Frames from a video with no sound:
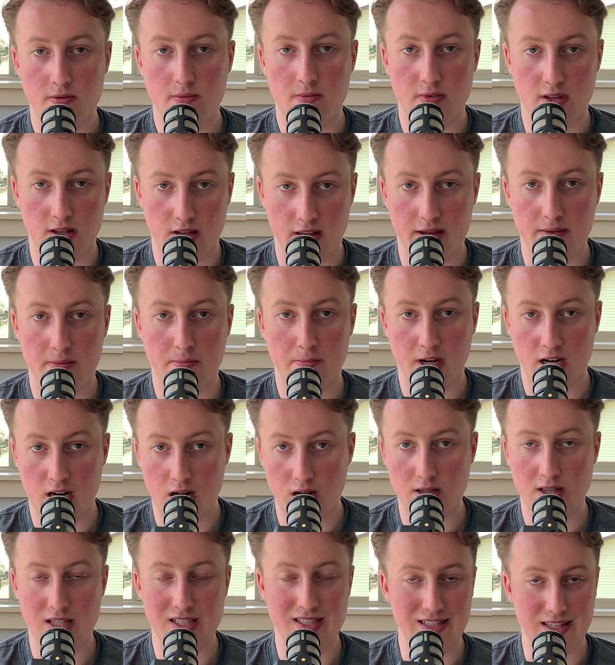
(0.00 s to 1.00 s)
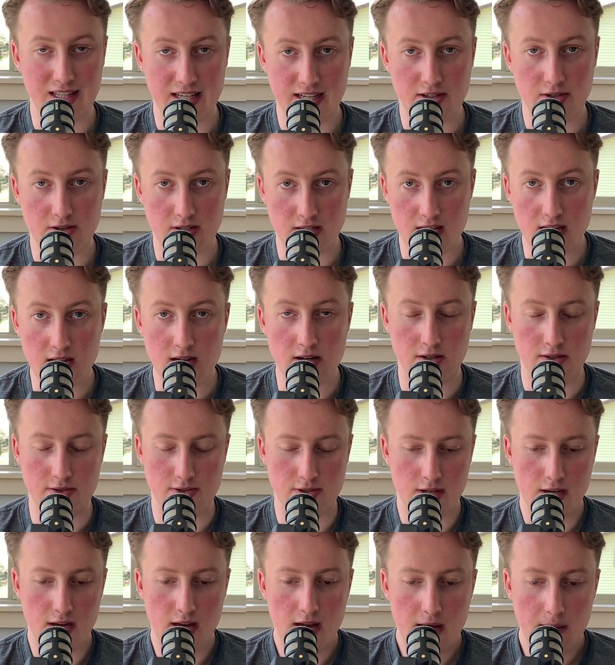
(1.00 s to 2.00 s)
McCarthy's later
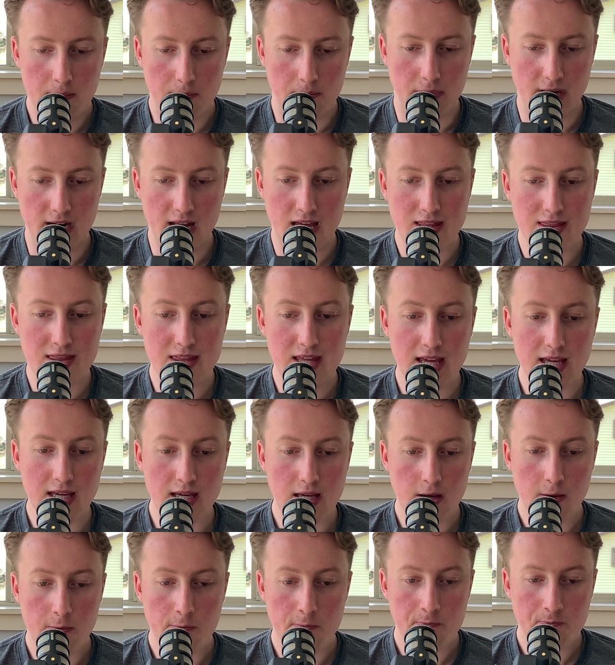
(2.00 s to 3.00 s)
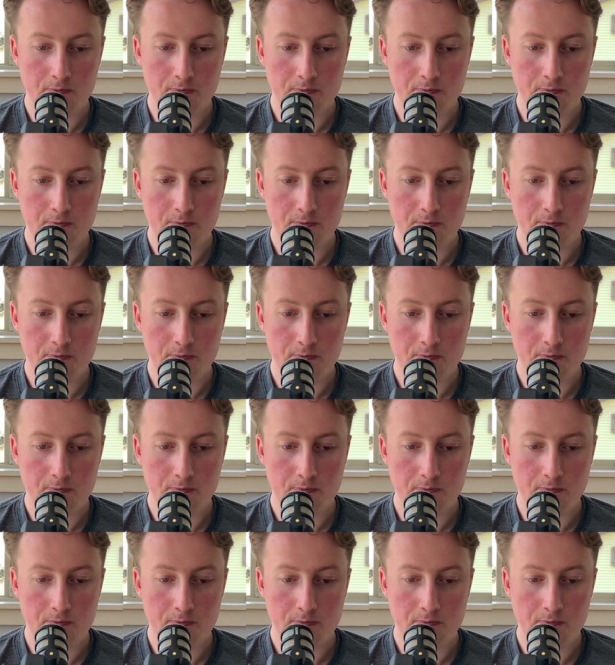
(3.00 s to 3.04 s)
years. But I think